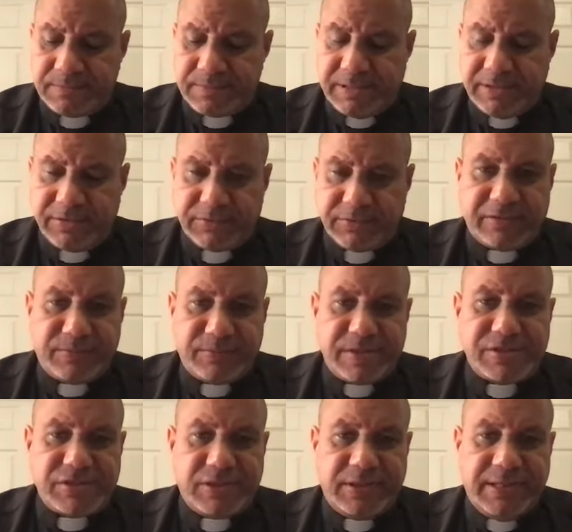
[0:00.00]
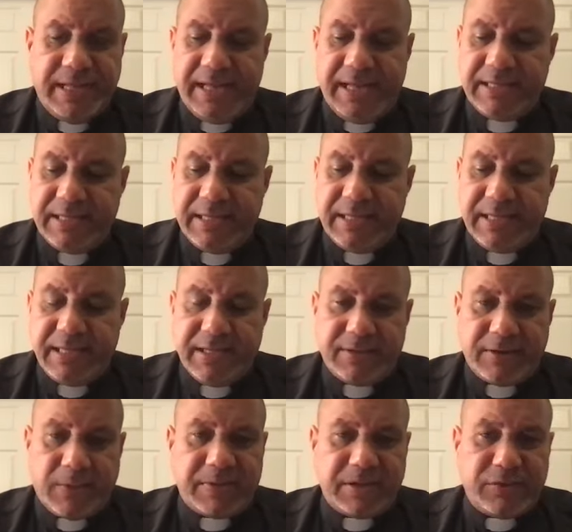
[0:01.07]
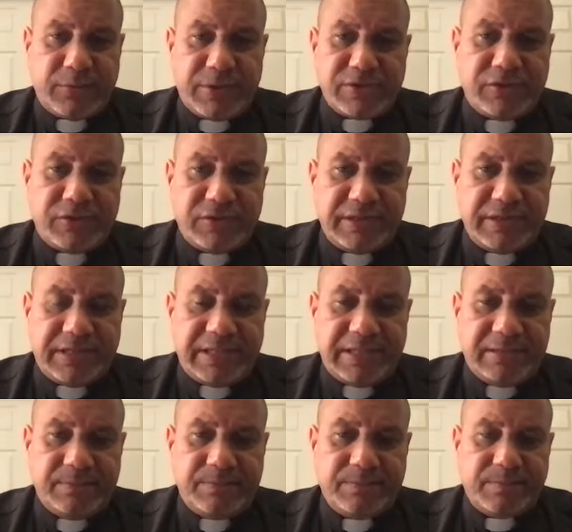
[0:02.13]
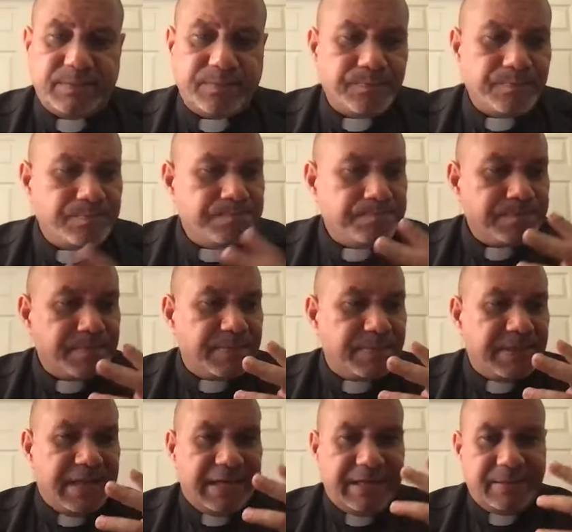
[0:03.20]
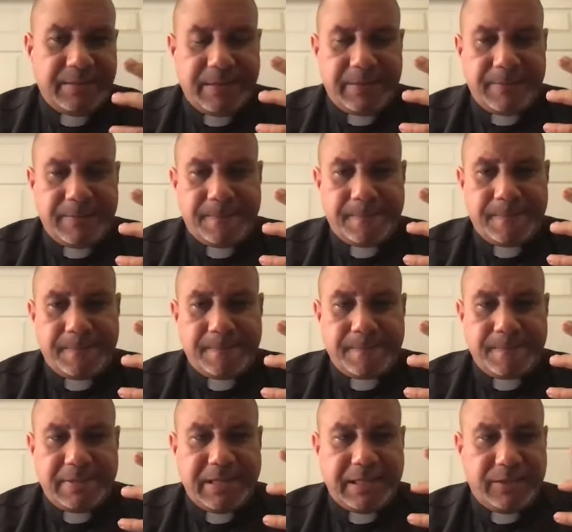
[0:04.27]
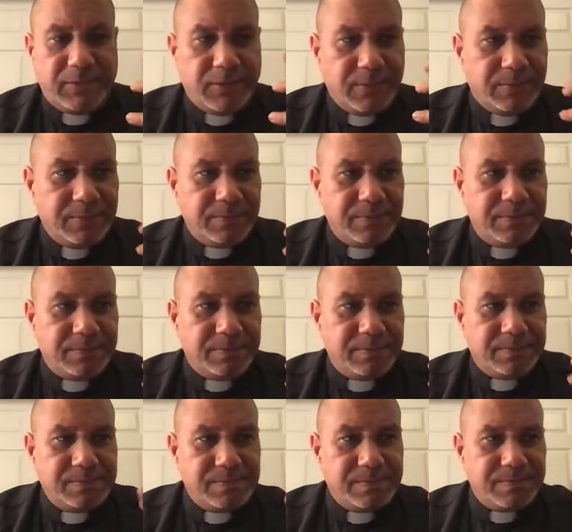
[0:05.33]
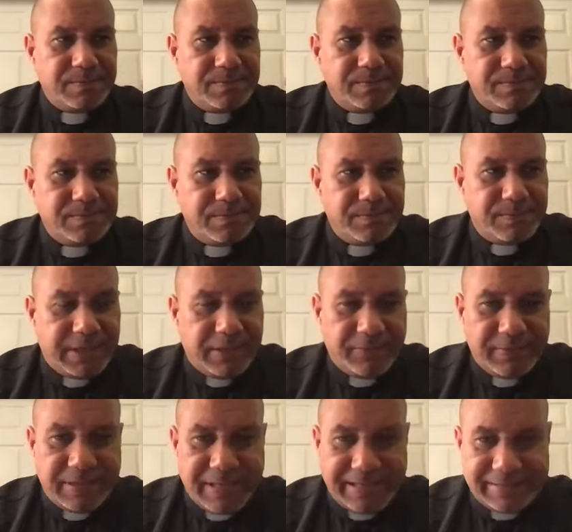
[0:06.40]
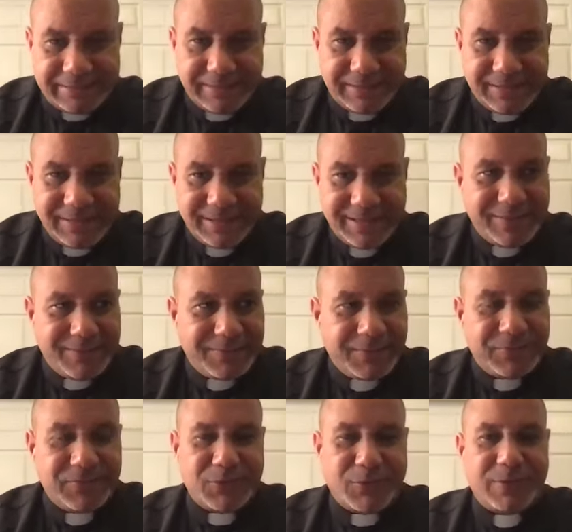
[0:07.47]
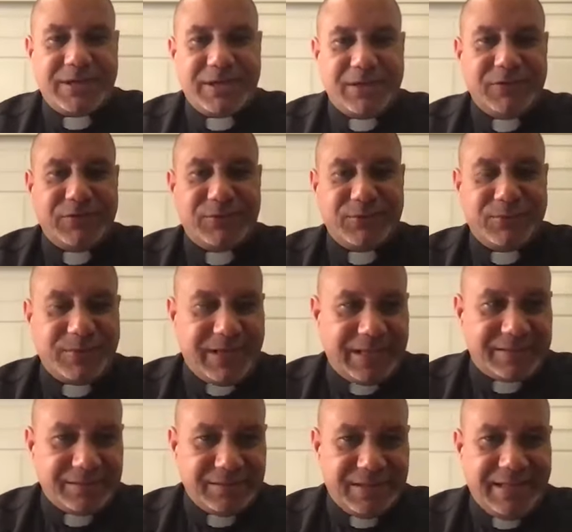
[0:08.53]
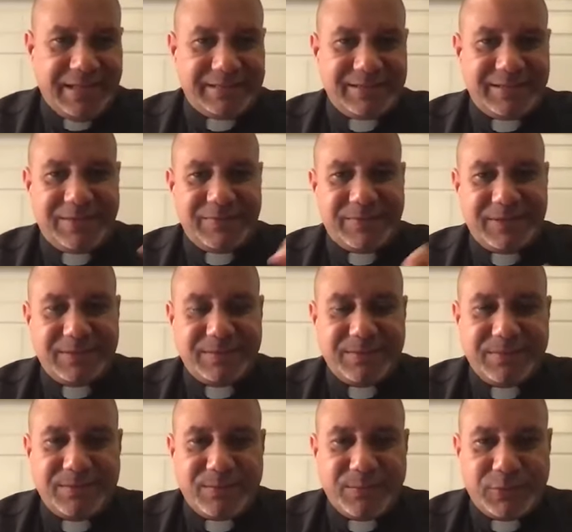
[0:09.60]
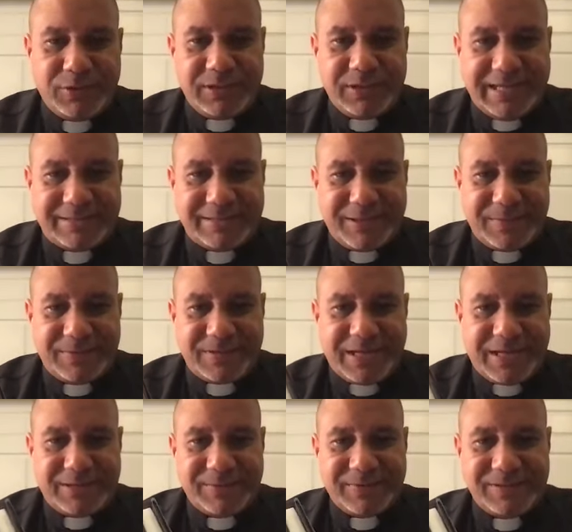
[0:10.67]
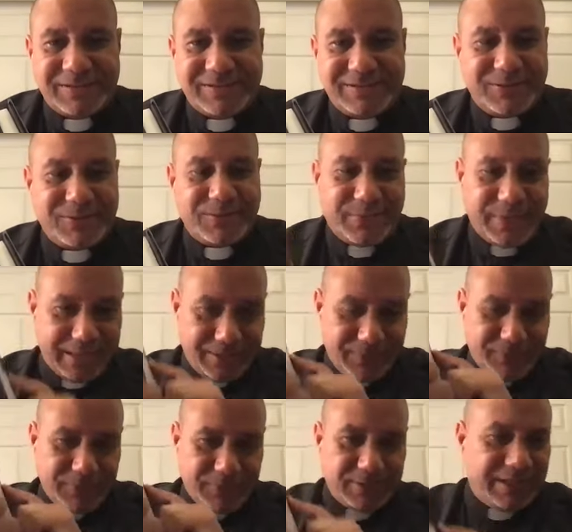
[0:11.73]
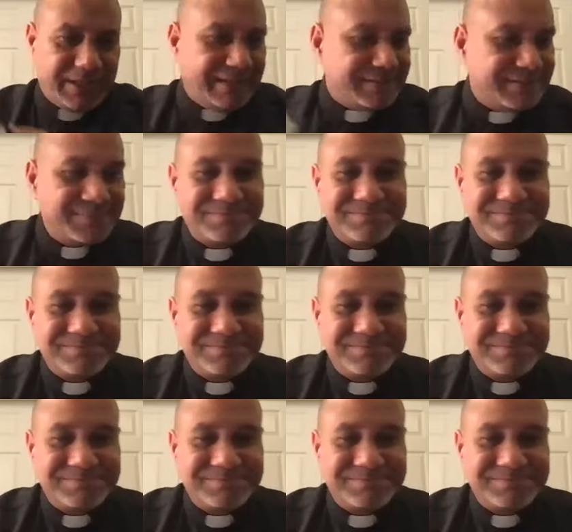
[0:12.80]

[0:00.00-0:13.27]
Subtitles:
this transmission, that sometimes we just need that little bit of light from someone else to ignite even more light coming out of us. So thank you for your light.